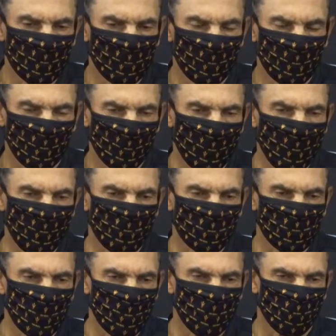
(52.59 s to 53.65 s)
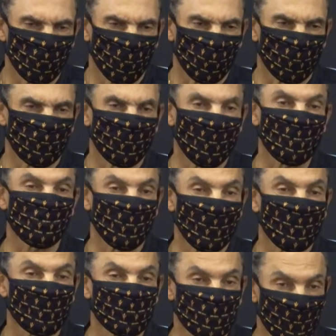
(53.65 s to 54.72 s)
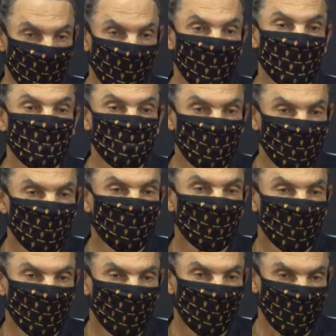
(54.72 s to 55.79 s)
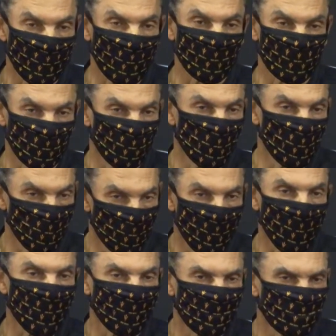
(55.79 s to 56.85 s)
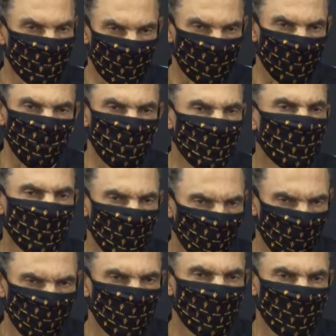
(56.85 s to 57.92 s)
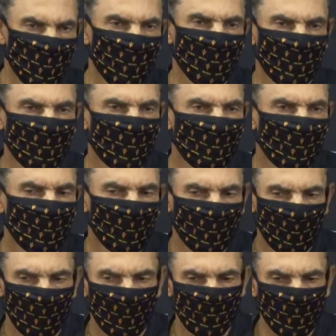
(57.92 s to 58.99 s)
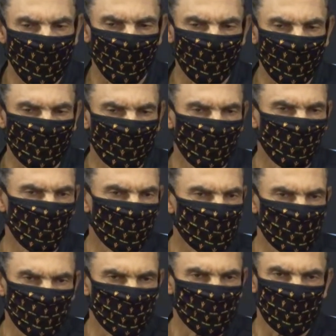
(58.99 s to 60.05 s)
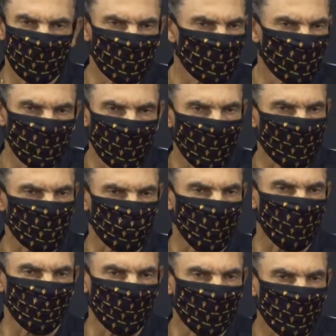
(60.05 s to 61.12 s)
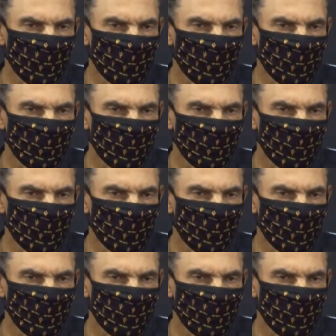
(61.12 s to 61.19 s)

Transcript: You're going to average maybe 4 to 5 fouls a game. Last year we were that. Since I've been here, we've been that. Now that number is catastrophic.